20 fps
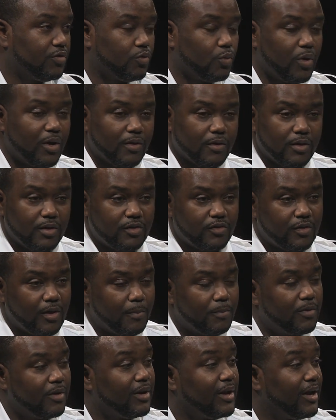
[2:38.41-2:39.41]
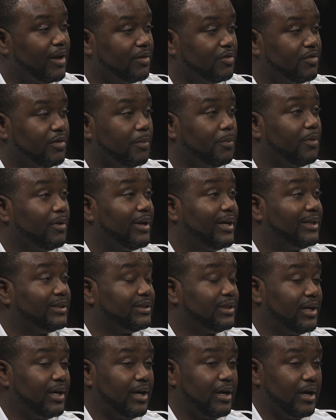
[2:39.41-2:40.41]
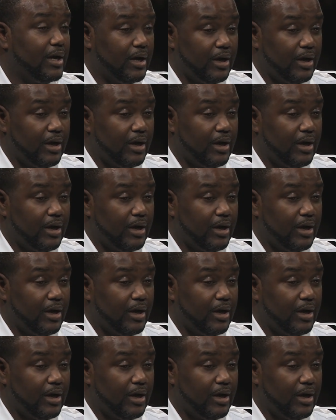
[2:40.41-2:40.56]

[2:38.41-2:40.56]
whether it's something as simple as a